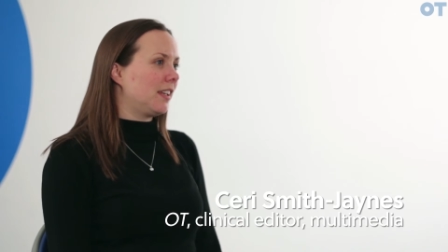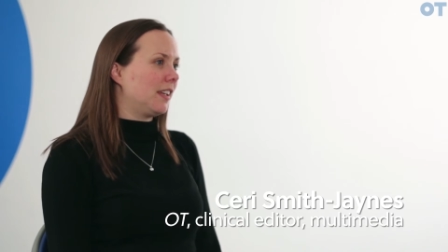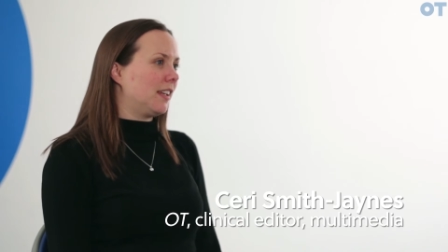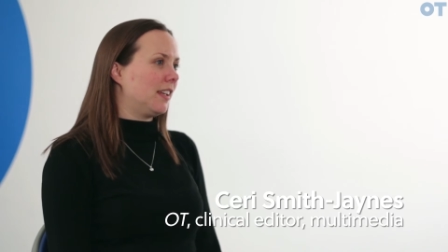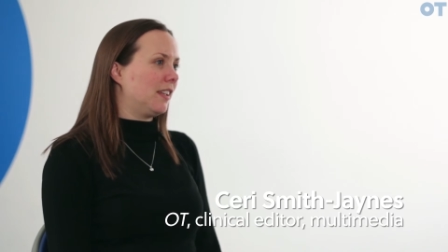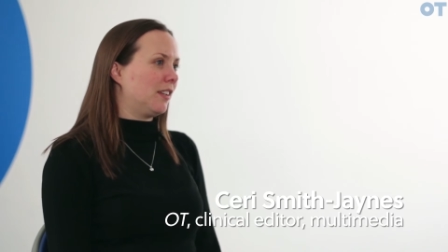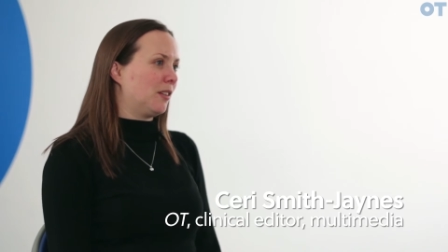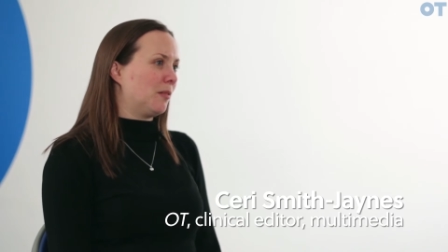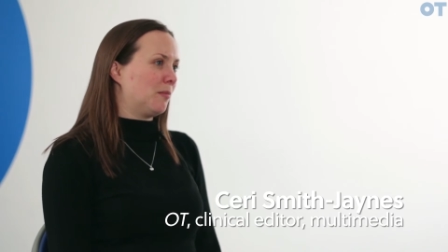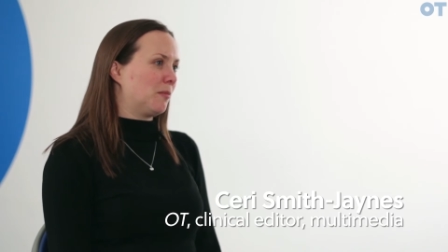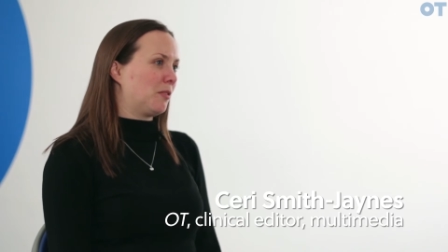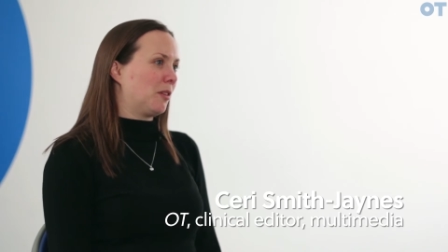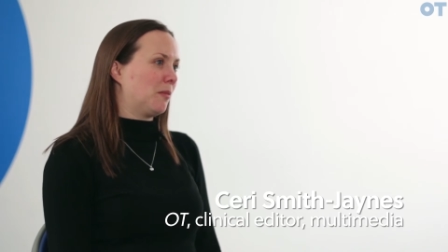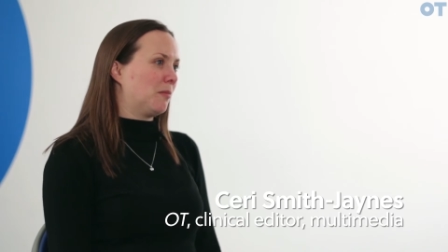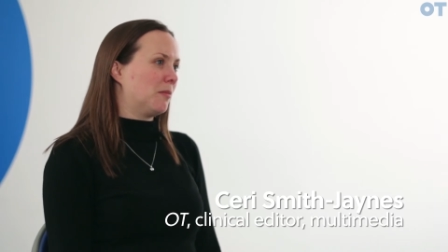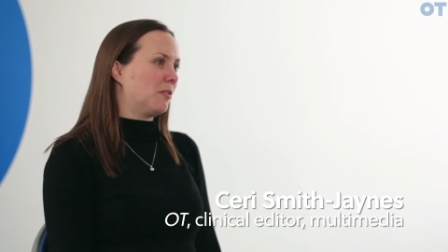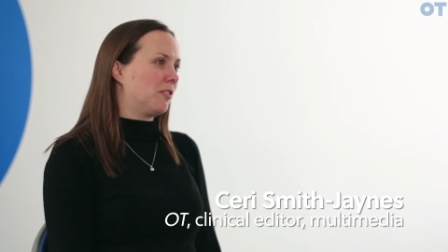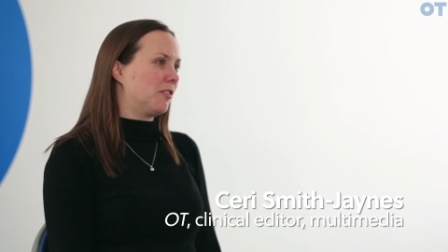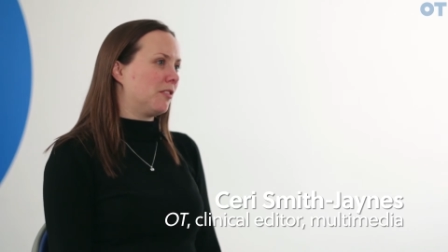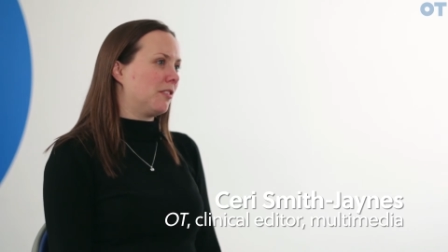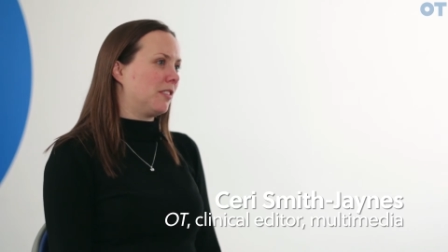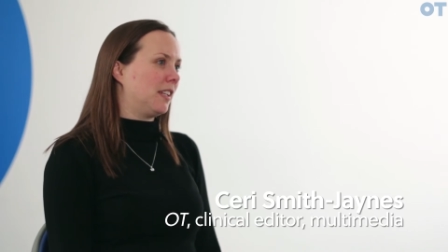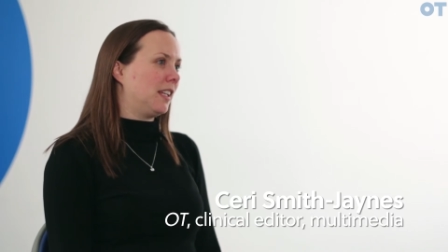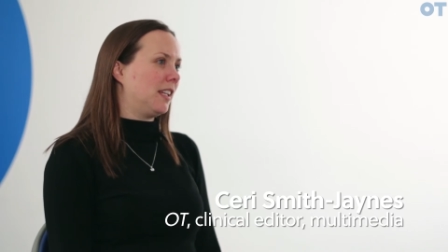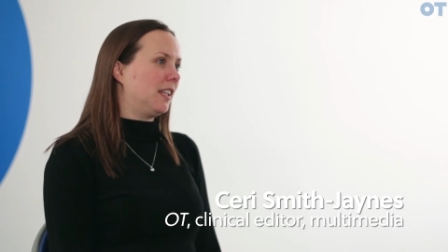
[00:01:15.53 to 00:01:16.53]
in
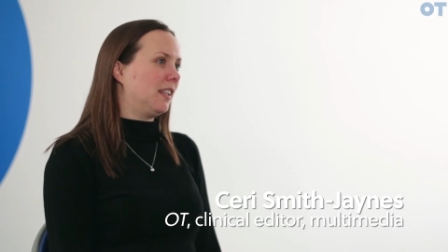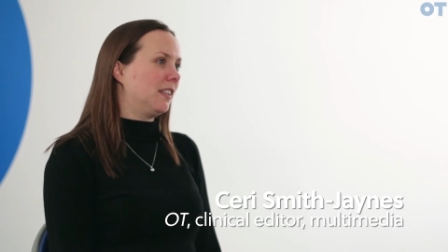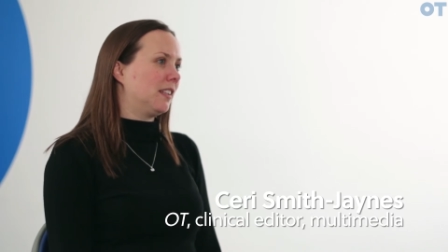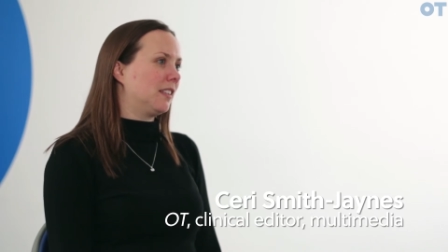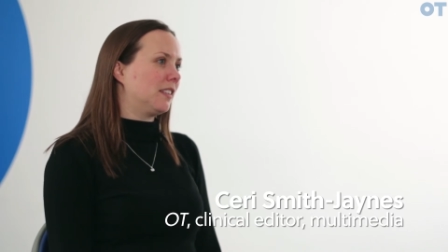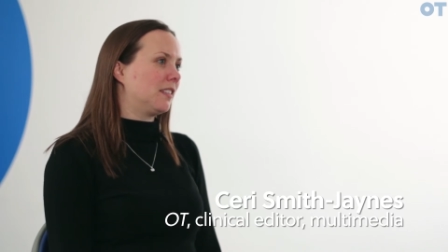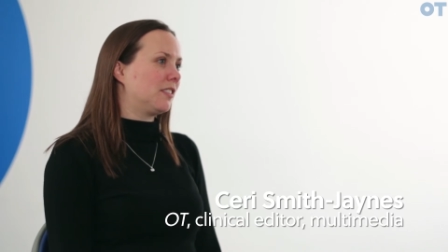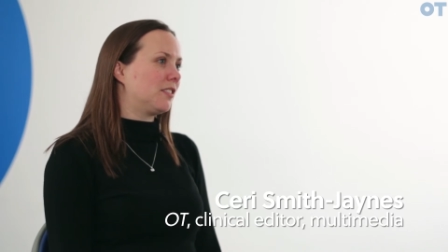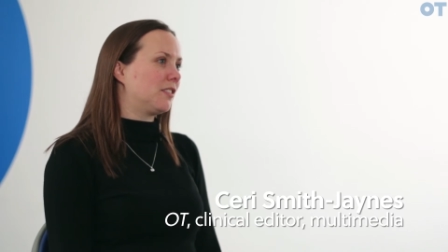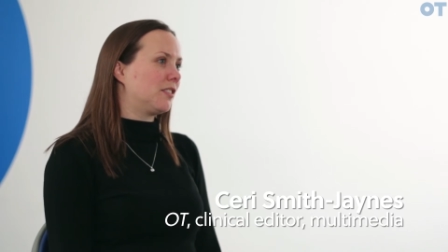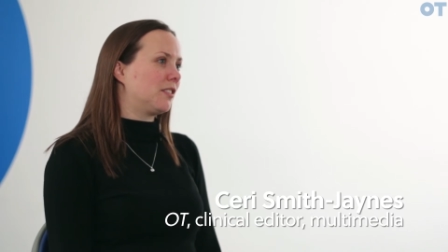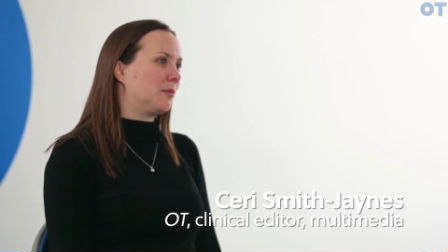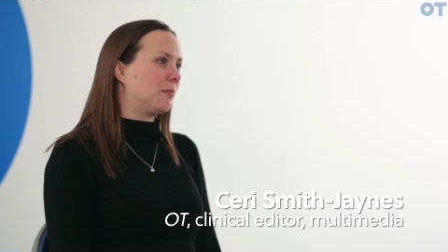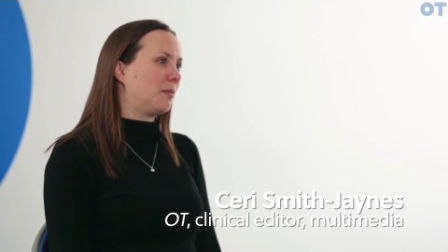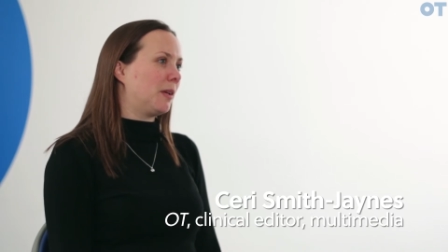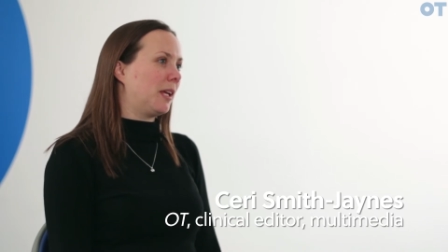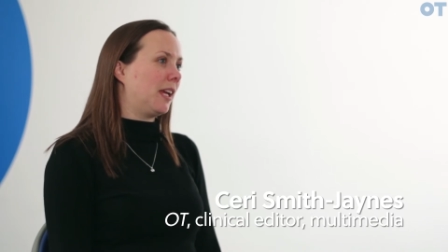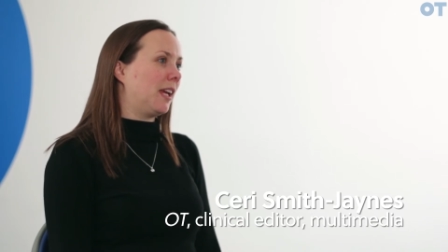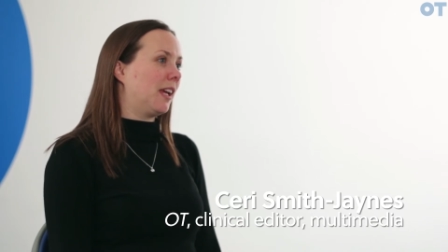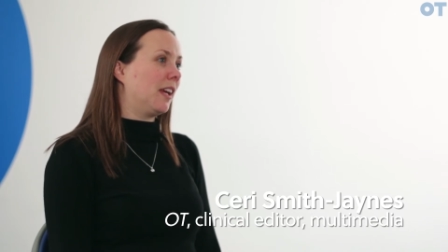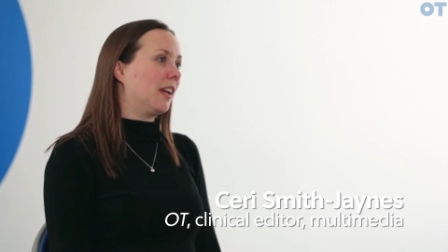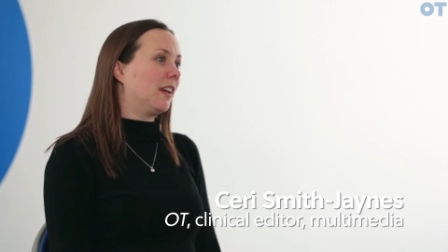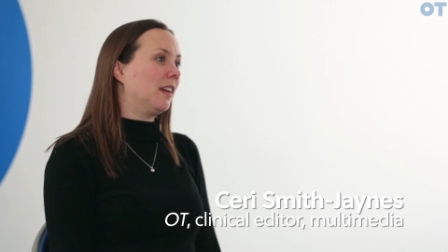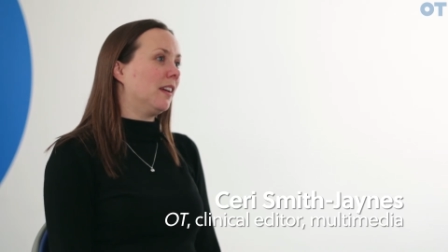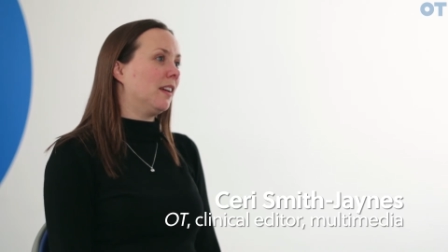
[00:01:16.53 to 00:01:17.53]
optometry to
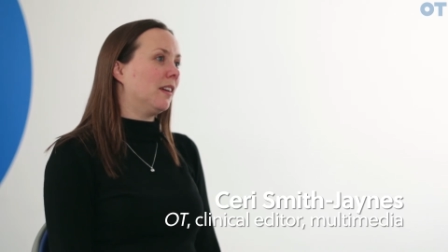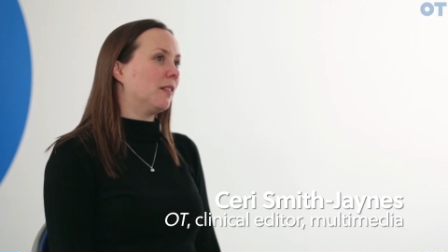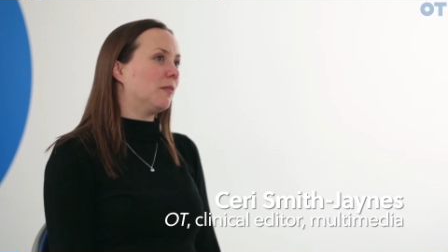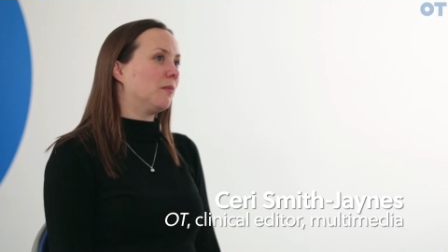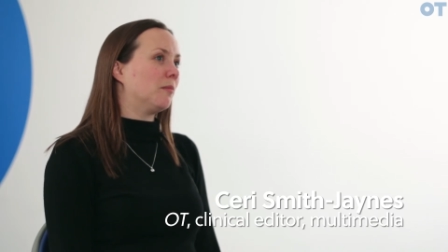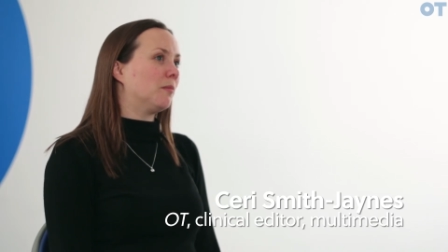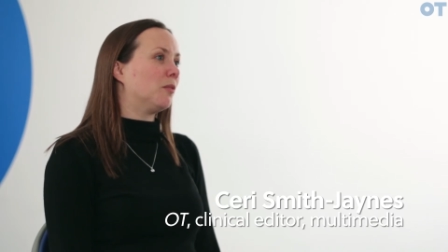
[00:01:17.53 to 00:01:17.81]
being